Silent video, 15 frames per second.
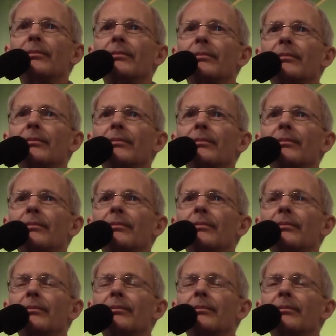
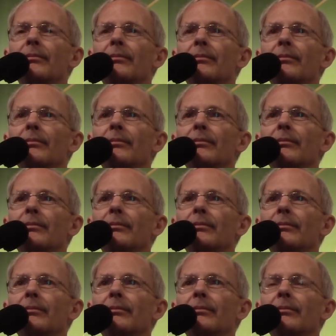(no one is talking)